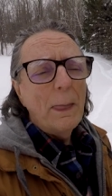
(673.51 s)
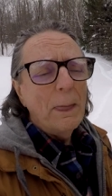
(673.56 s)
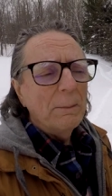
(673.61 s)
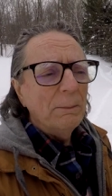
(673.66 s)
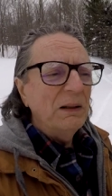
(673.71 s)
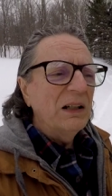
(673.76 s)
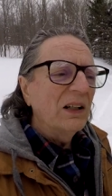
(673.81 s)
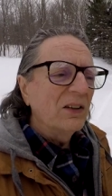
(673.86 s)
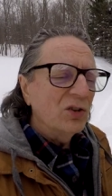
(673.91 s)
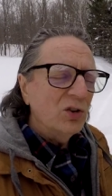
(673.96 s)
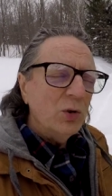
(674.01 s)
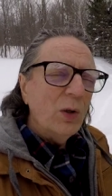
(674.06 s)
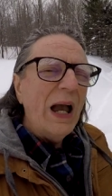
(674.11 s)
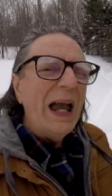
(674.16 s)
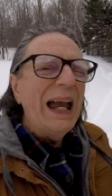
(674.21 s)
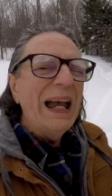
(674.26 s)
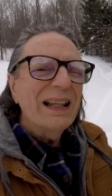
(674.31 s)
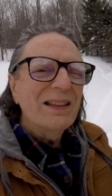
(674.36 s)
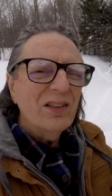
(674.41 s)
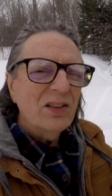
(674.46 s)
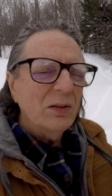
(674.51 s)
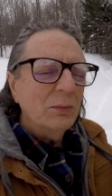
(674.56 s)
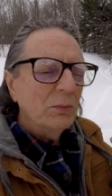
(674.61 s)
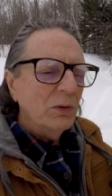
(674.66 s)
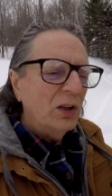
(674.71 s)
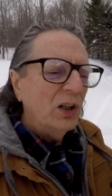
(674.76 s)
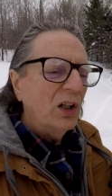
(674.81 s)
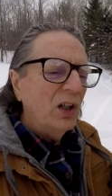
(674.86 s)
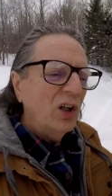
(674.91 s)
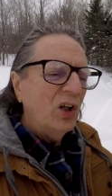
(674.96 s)
because you had
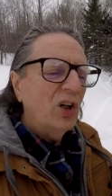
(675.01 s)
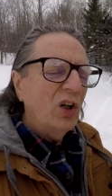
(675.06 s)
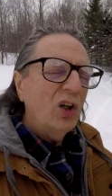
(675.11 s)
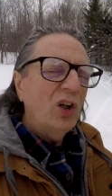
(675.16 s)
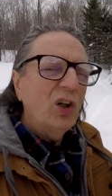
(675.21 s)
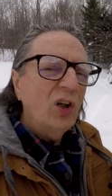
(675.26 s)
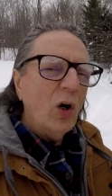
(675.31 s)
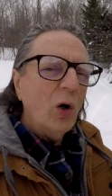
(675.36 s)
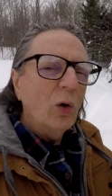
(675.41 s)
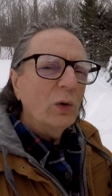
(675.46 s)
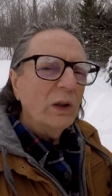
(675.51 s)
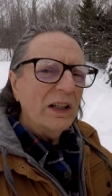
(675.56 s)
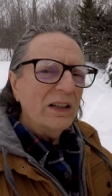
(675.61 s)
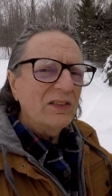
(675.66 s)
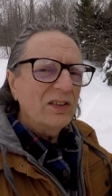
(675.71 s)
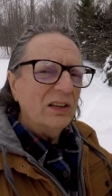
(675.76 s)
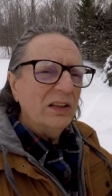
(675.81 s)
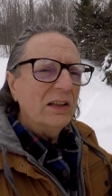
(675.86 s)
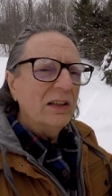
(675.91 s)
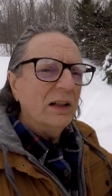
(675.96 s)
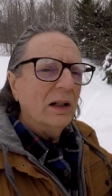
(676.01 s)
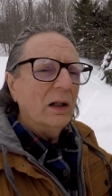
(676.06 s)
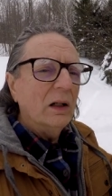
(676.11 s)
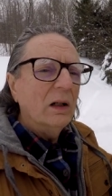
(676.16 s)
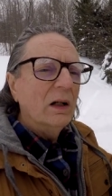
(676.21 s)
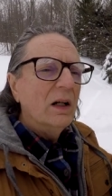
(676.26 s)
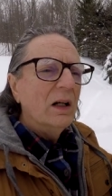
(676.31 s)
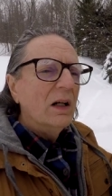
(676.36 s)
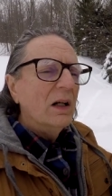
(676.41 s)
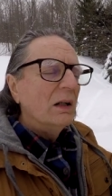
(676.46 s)
some coalescing there.
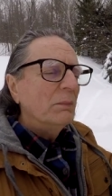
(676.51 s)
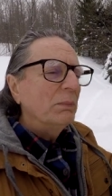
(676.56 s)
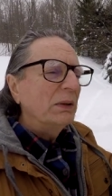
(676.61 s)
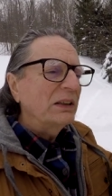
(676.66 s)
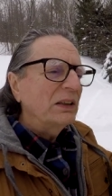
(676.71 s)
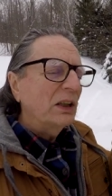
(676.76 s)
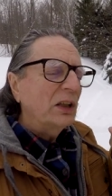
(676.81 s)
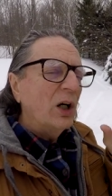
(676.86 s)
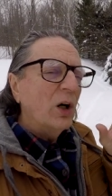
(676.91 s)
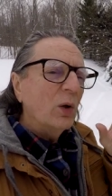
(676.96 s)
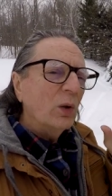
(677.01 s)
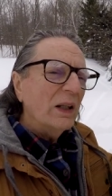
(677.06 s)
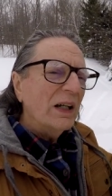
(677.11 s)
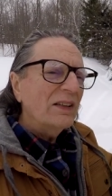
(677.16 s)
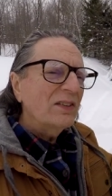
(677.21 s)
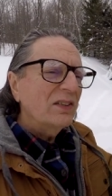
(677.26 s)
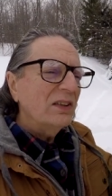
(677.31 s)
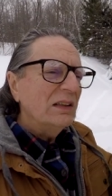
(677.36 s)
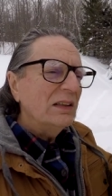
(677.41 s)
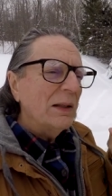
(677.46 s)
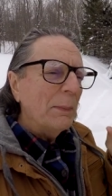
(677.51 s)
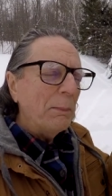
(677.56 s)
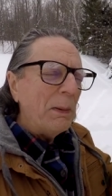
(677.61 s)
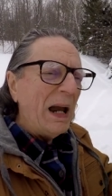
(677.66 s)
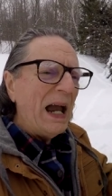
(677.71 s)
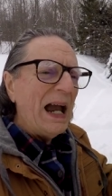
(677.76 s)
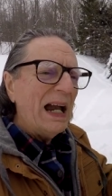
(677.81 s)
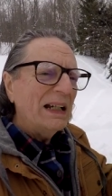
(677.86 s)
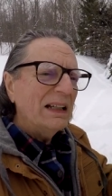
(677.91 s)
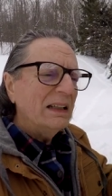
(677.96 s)
But the coalescing, the
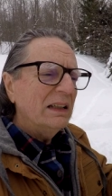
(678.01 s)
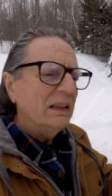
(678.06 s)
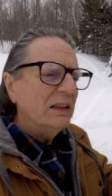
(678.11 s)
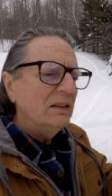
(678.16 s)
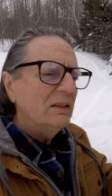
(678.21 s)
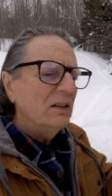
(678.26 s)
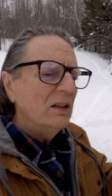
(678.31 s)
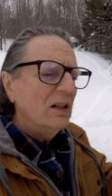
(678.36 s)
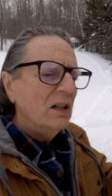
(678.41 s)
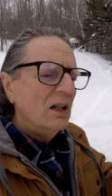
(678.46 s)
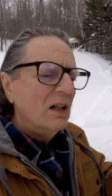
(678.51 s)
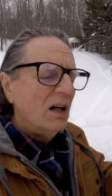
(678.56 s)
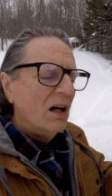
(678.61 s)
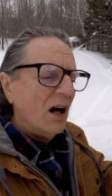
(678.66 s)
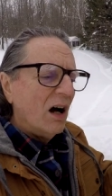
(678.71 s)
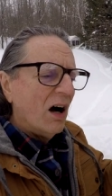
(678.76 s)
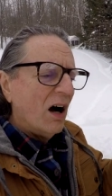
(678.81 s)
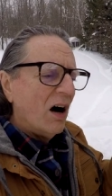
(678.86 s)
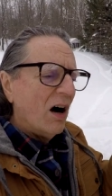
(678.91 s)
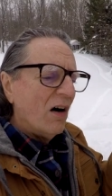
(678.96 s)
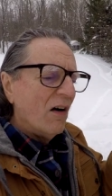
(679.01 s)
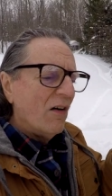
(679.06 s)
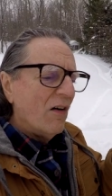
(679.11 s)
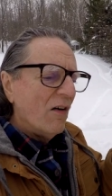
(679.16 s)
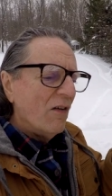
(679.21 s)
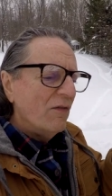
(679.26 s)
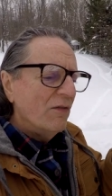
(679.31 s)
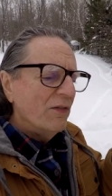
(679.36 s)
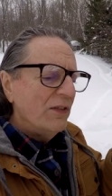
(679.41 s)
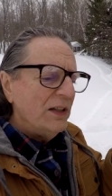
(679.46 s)
packing
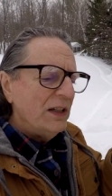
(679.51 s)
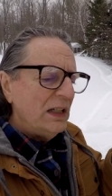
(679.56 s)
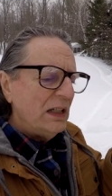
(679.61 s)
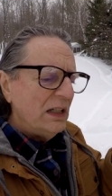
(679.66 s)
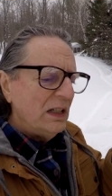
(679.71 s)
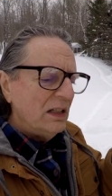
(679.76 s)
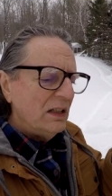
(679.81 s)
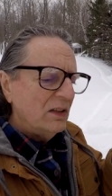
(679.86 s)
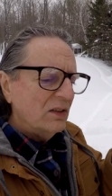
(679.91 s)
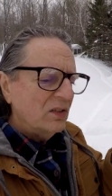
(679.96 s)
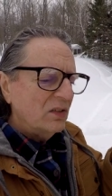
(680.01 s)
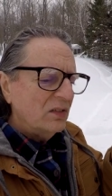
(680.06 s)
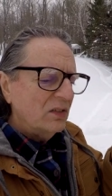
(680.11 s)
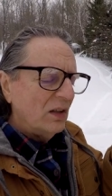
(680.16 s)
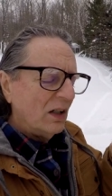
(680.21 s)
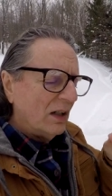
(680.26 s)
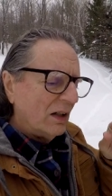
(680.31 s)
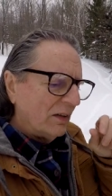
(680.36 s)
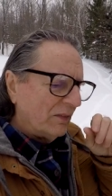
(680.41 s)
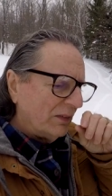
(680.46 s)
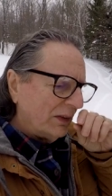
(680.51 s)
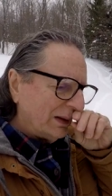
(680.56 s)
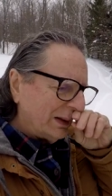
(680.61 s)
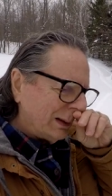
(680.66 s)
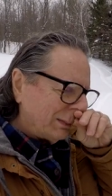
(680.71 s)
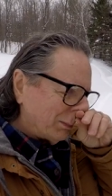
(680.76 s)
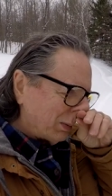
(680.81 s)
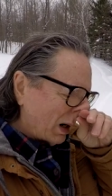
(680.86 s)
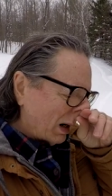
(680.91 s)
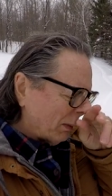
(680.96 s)
of the of
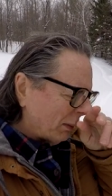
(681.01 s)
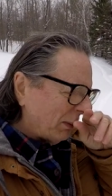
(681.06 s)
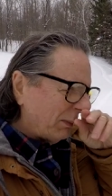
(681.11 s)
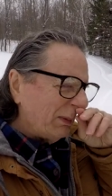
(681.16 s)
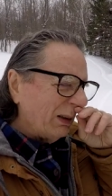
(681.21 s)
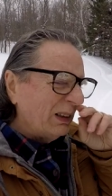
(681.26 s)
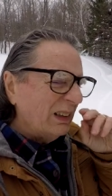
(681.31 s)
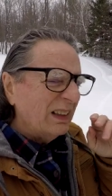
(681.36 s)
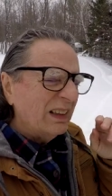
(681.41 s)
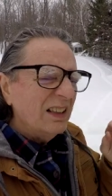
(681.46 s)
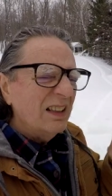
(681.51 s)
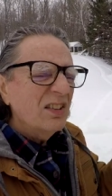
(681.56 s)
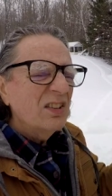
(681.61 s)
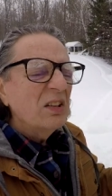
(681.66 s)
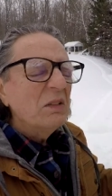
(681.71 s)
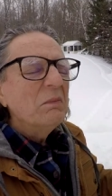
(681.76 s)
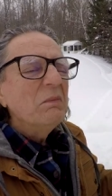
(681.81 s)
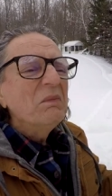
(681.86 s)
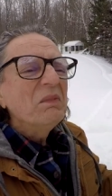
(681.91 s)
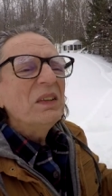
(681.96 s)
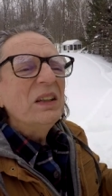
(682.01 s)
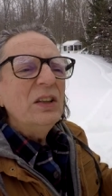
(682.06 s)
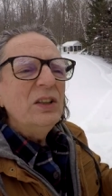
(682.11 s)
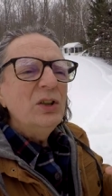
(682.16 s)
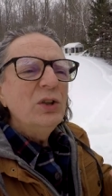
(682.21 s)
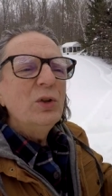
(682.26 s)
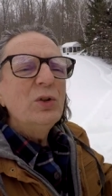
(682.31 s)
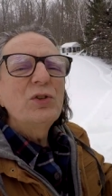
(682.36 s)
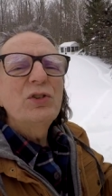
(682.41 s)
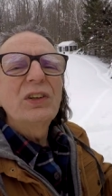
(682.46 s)
the probabilities,
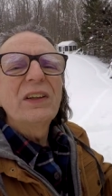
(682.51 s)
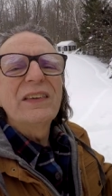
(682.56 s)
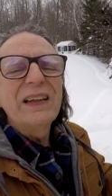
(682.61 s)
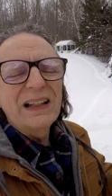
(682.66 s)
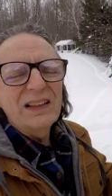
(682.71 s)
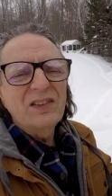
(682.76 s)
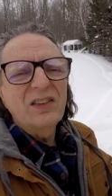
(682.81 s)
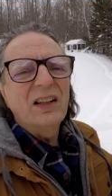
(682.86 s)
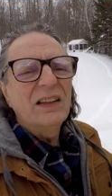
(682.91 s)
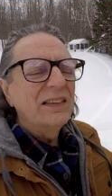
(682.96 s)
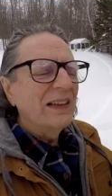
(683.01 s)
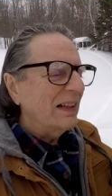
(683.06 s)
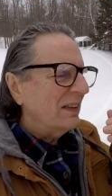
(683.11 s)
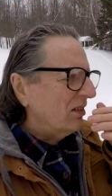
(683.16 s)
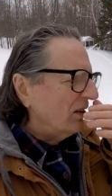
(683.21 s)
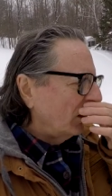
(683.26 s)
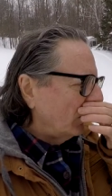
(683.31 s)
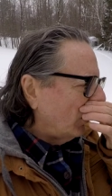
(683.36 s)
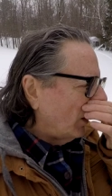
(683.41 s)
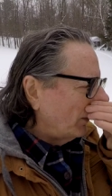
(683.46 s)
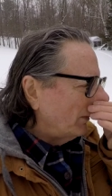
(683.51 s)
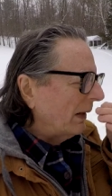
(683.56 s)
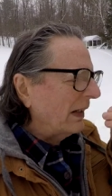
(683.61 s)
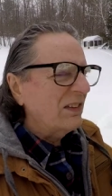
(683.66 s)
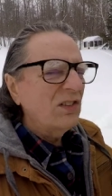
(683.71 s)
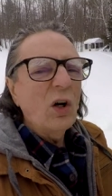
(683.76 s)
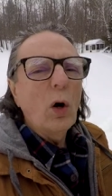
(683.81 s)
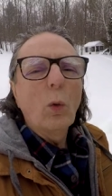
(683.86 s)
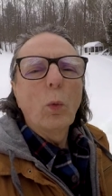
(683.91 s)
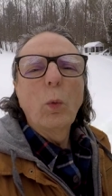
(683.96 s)
usually that's that's a
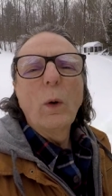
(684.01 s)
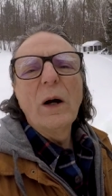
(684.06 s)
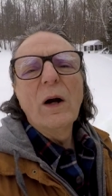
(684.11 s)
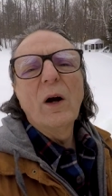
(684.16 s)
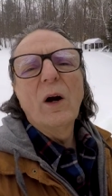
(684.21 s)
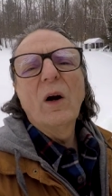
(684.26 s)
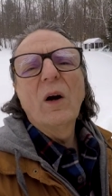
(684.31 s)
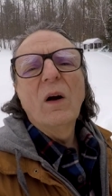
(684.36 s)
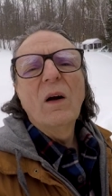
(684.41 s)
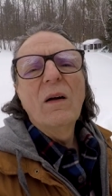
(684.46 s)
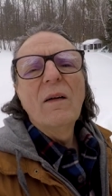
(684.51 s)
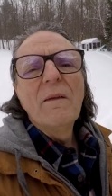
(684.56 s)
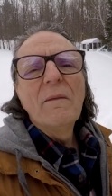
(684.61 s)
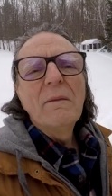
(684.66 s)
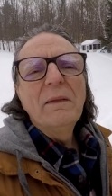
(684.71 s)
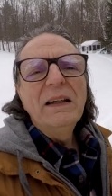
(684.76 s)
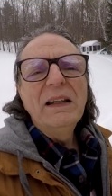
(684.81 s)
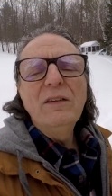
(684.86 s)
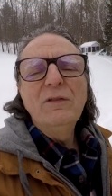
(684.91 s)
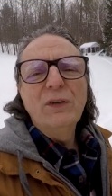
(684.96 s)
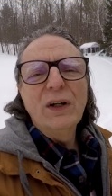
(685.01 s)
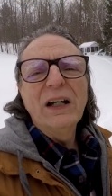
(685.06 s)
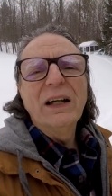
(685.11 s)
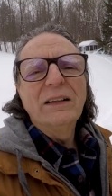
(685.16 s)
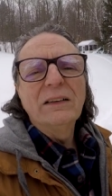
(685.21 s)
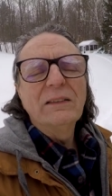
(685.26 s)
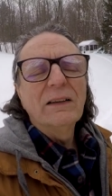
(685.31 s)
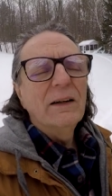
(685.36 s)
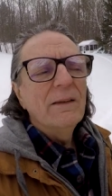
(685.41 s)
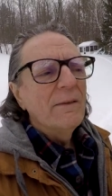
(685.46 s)
that's a rare
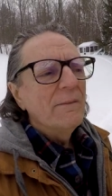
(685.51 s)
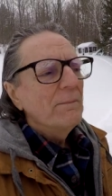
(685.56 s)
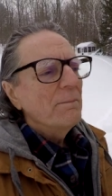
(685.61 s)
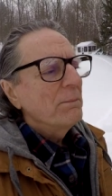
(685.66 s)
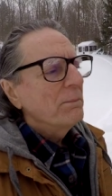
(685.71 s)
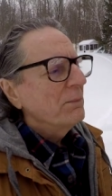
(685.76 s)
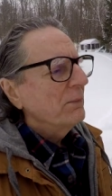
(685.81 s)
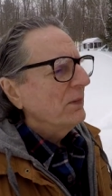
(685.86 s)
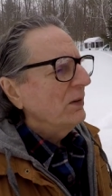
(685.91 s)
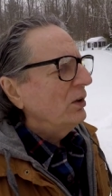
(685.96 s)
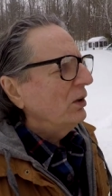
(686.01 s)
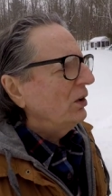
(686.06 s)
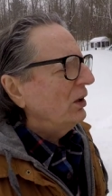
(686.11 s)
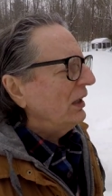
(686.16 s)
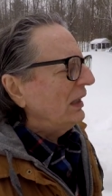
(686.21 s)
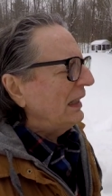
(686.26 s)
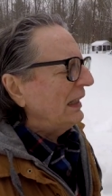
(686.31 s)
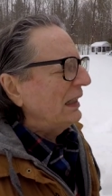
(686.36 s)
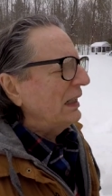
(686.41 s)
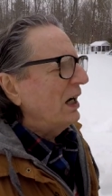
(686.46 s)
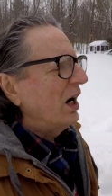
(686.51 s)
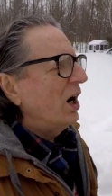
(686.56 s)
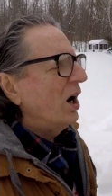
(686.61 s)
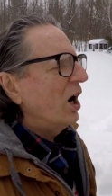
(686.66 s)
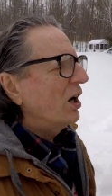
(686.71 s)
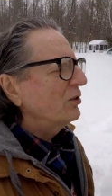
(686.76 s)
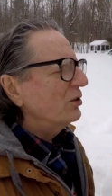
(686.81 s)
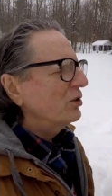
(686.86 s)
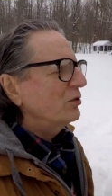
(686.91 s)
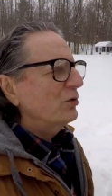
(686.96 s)
event. In a
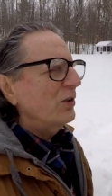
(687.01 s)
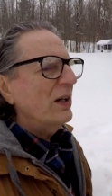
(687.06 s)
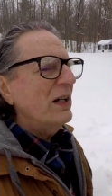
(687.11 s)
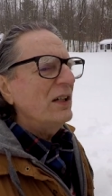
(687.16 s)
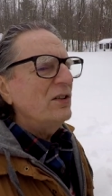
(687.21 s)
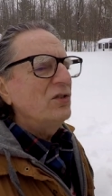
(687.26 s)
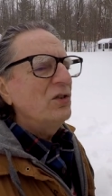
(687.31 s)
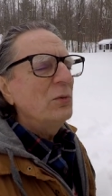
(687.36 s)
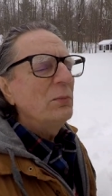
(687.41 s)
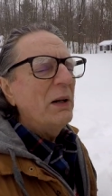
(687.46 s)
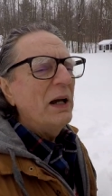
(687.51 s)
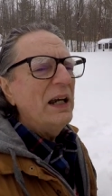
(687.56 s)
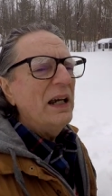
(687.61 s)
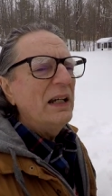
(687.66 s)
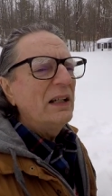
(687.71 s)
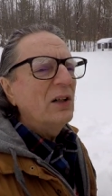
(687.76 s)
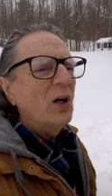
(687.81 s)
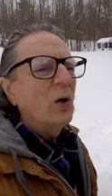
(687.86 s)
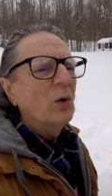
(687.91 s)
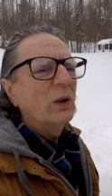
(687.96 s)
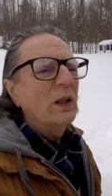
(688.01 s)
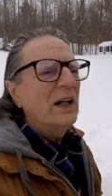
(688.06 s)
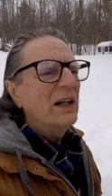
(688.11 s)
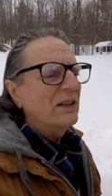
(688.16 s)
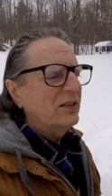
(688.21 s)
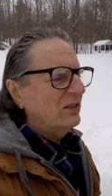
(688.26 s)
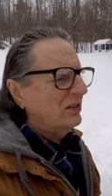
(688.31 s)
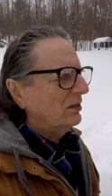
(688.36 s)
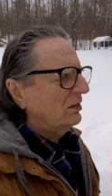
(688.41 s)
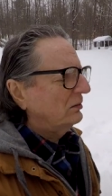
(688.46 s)
100 trades, you may
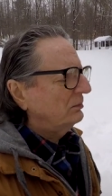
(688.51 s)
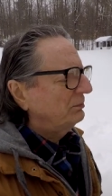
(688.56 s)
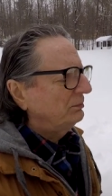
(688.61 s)
coalesce